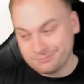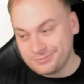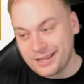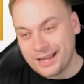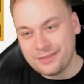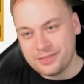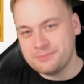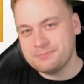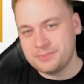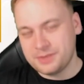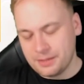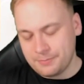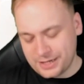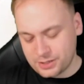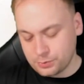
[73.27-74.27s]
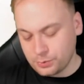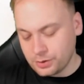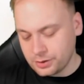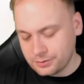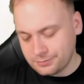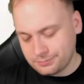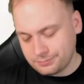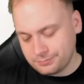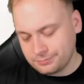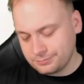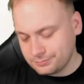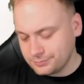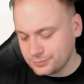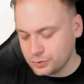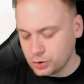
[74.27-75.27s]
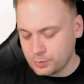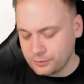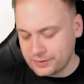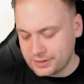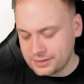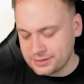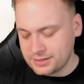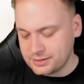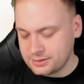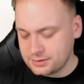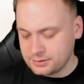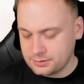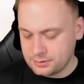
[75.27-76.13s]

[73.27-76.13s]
And the best one, Triple Fansies.